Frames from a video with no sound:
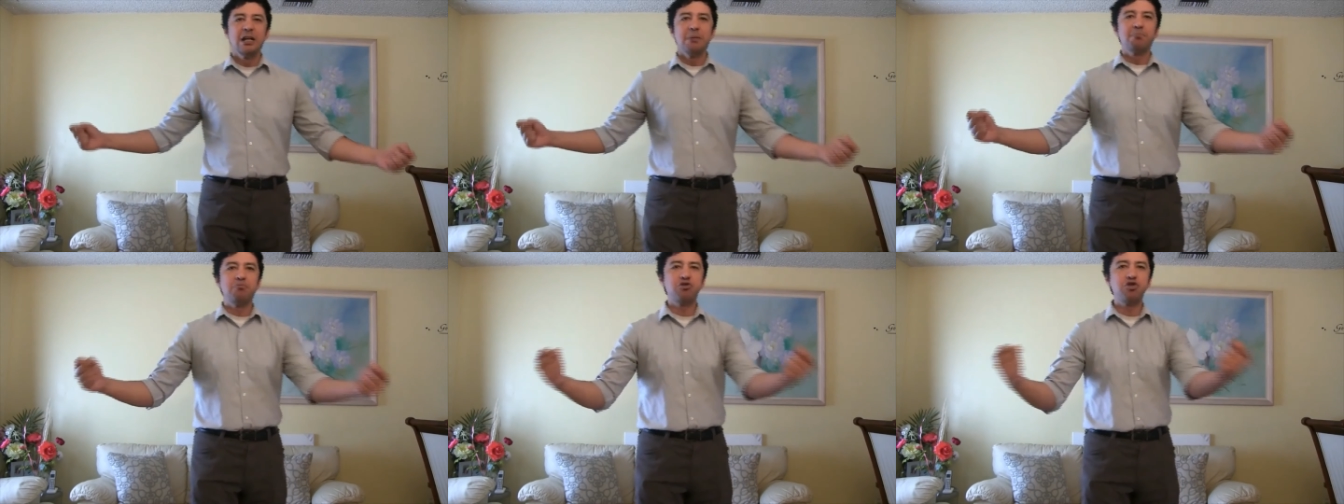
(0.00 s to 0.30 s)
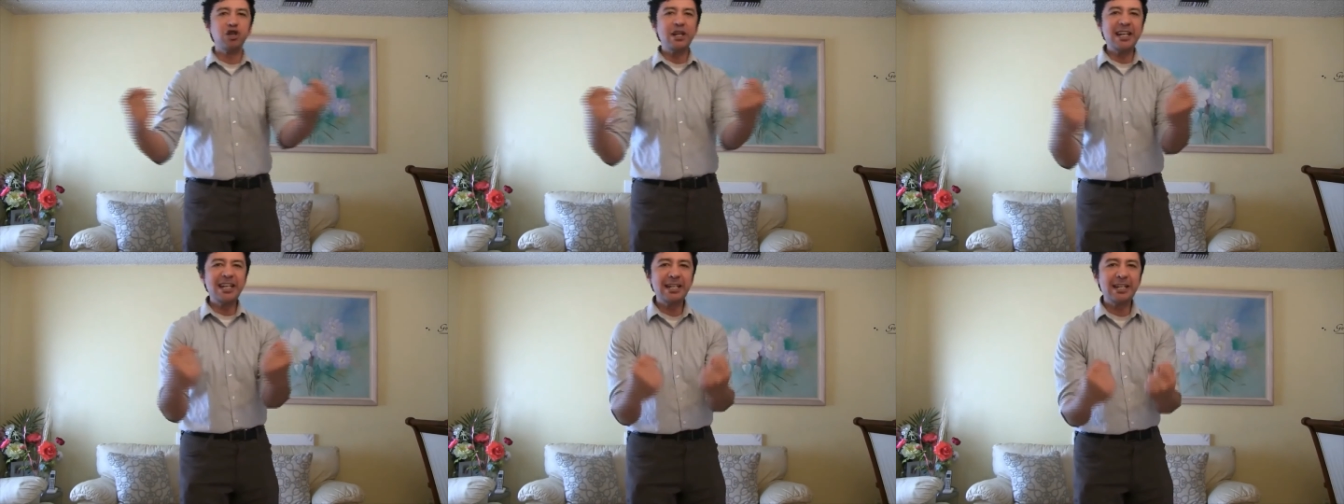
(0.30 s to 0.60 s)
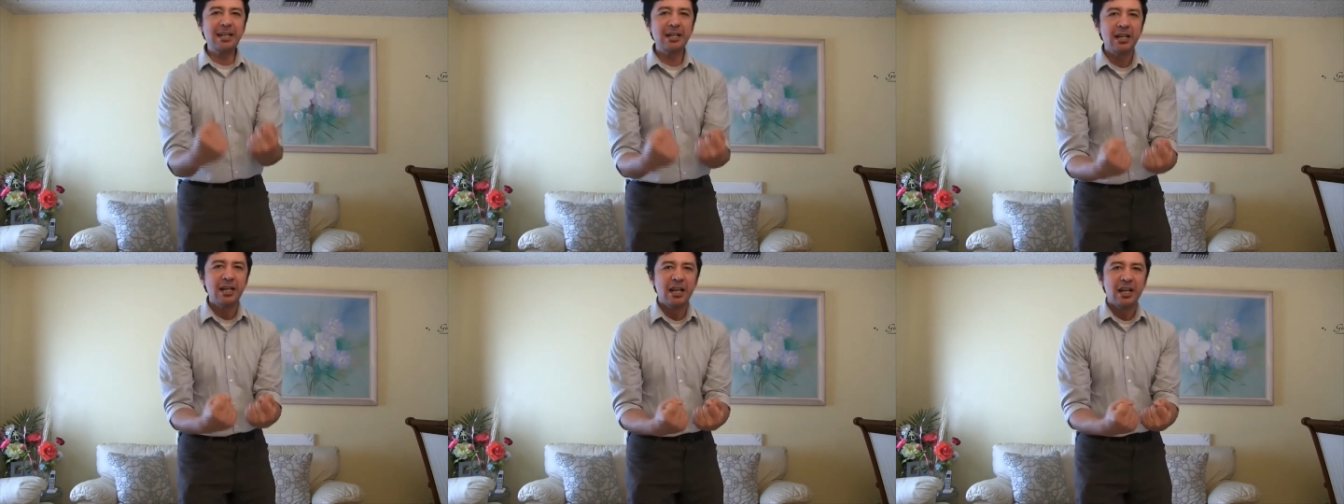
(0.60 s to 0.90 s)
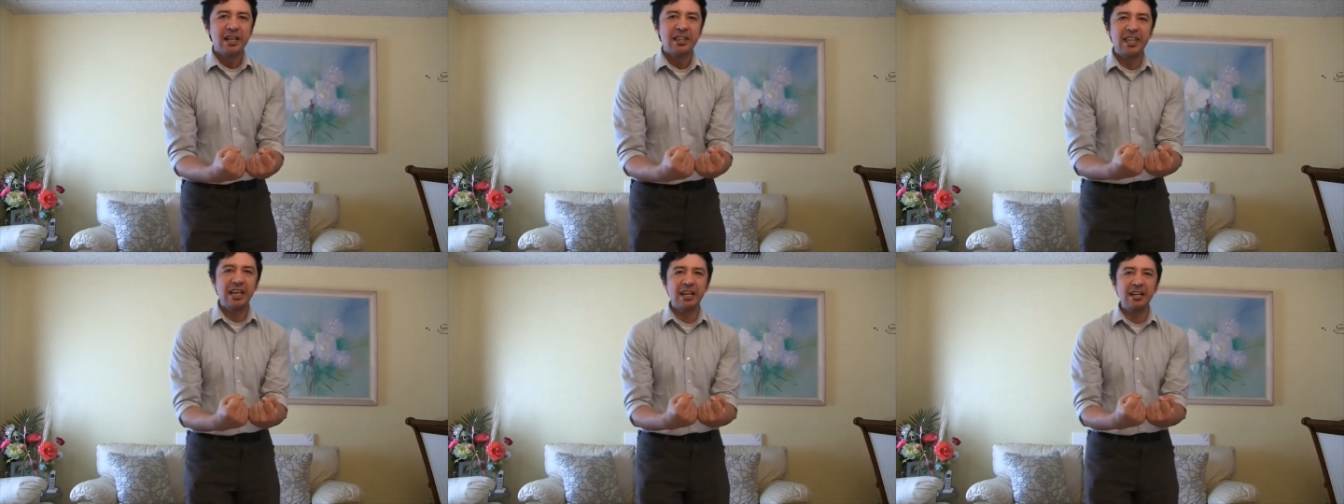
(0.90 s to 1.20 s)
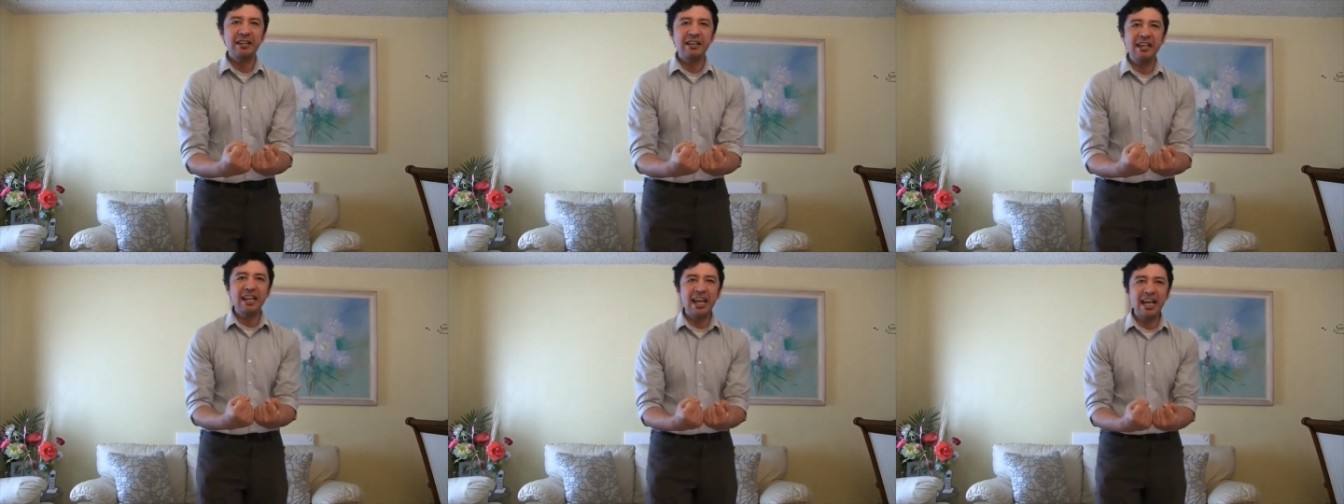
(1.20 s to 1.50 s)
break
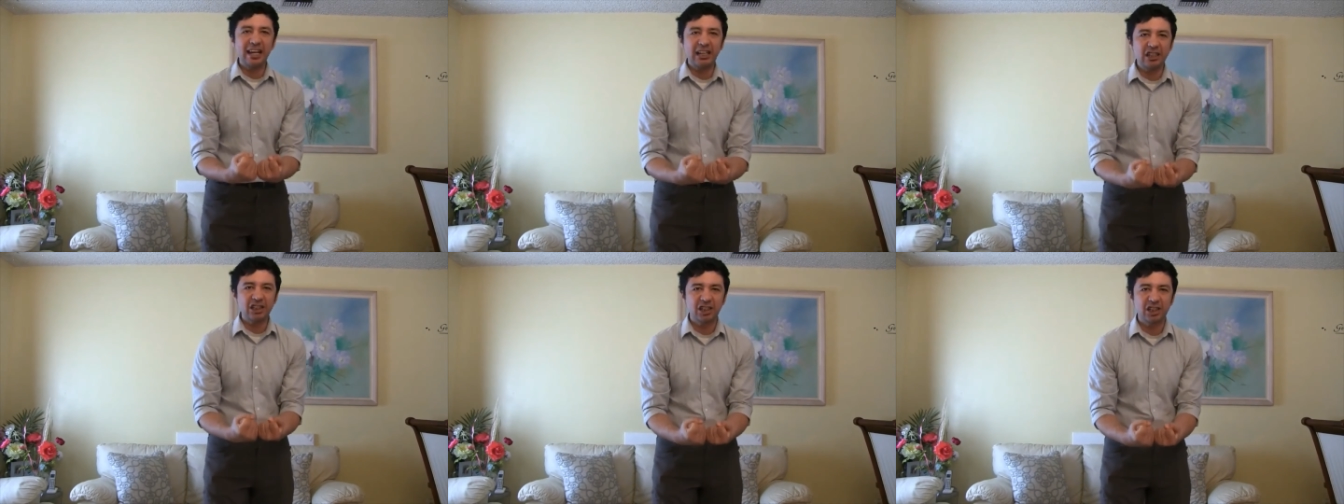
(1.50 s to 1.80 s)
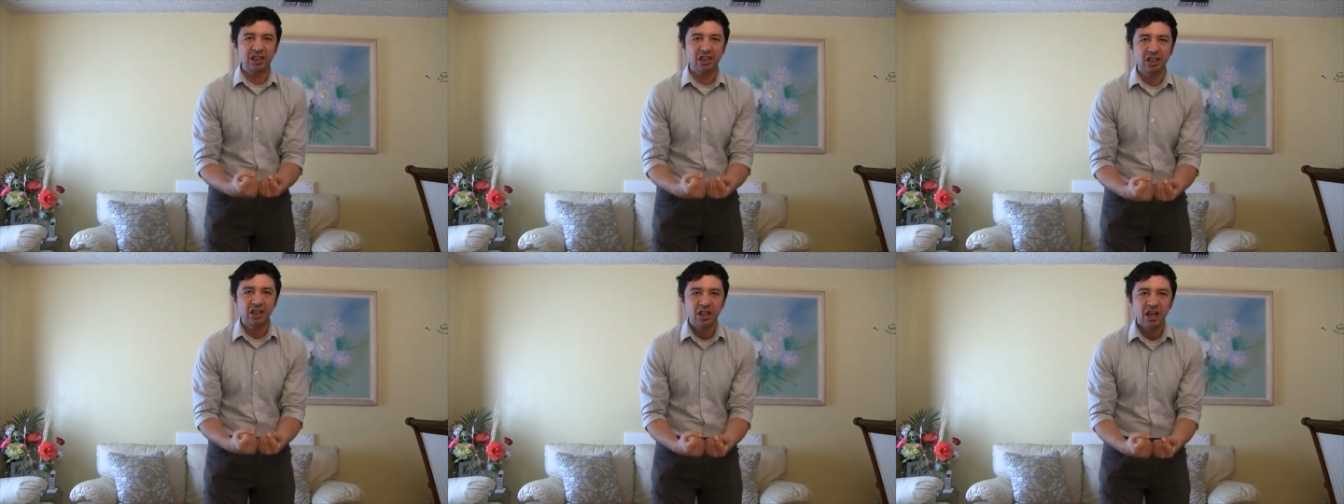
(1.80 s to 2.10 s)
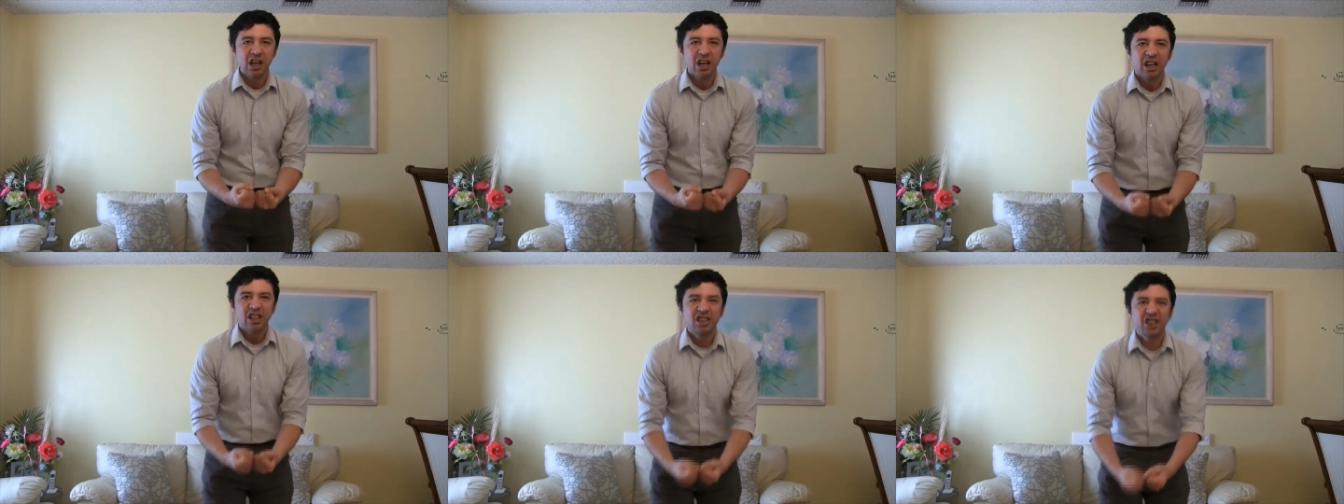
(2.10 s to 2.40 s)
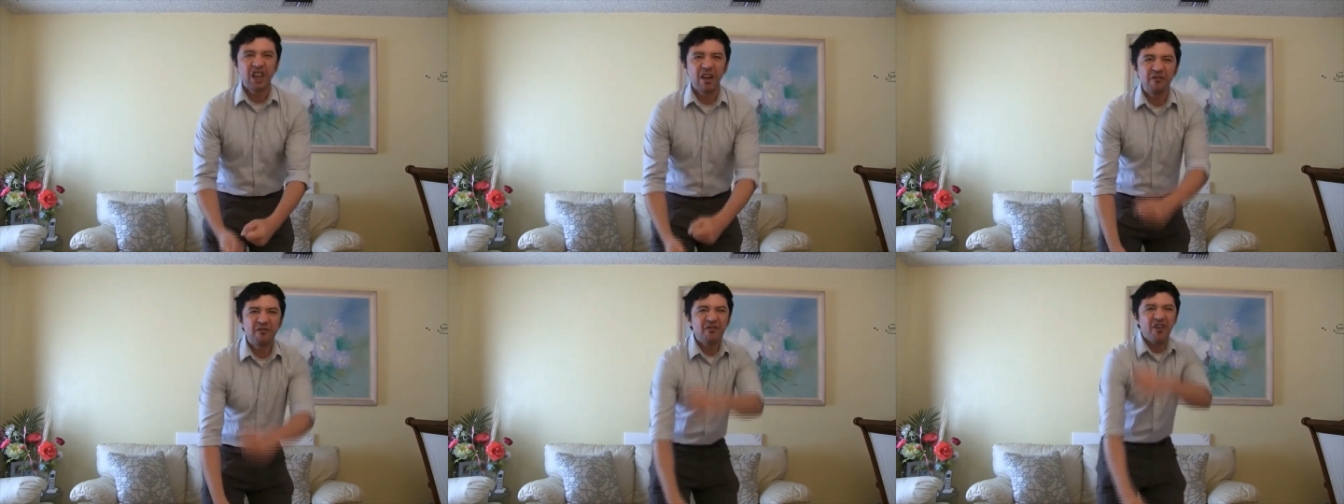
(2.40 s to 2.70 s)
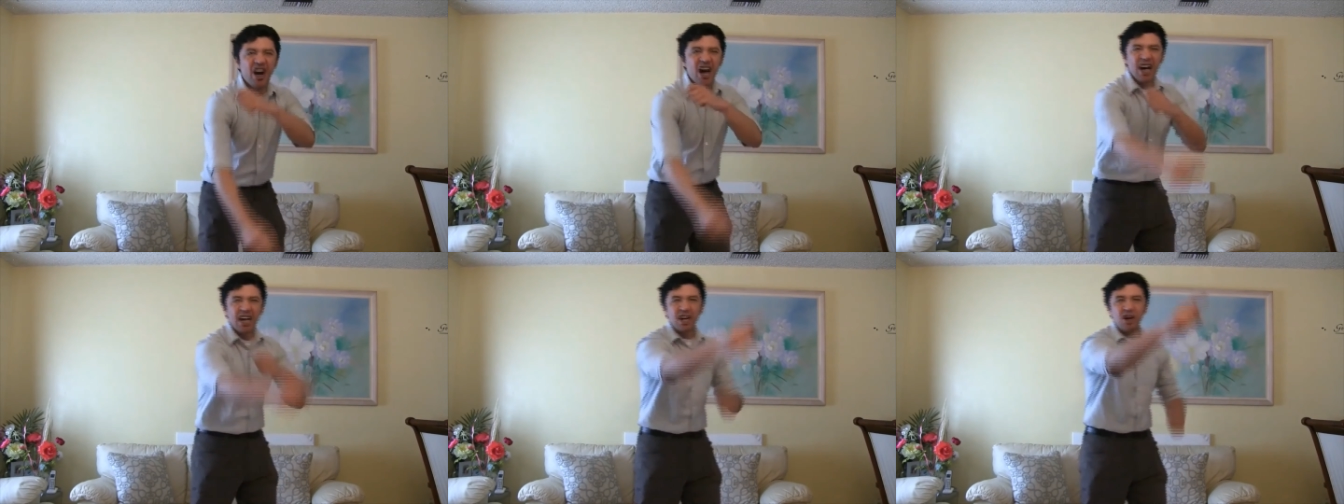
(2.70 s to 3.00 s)
their necks, set
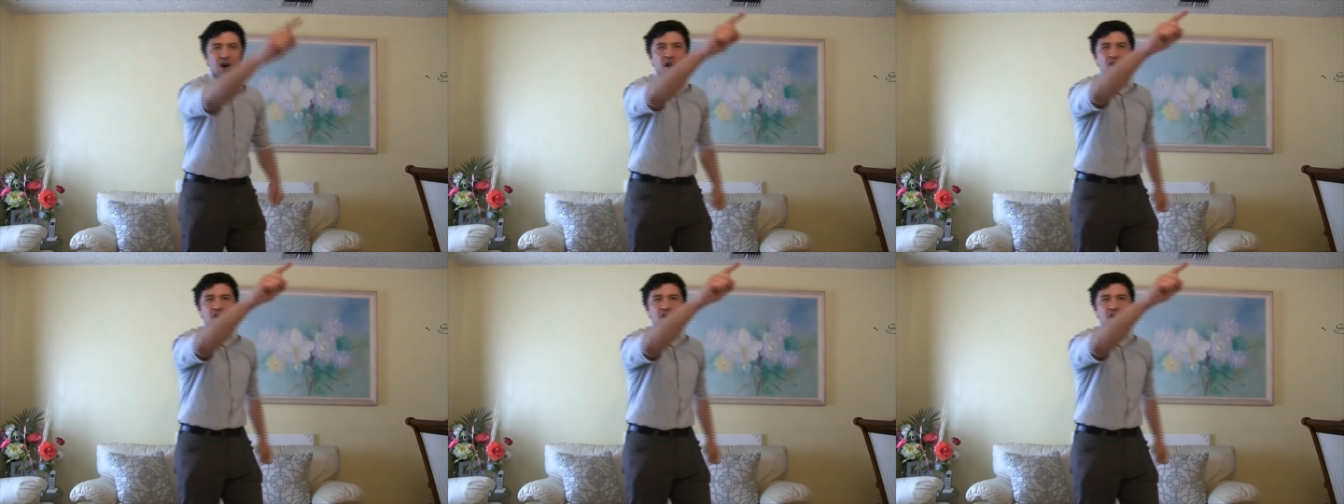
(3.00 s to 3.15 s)
fire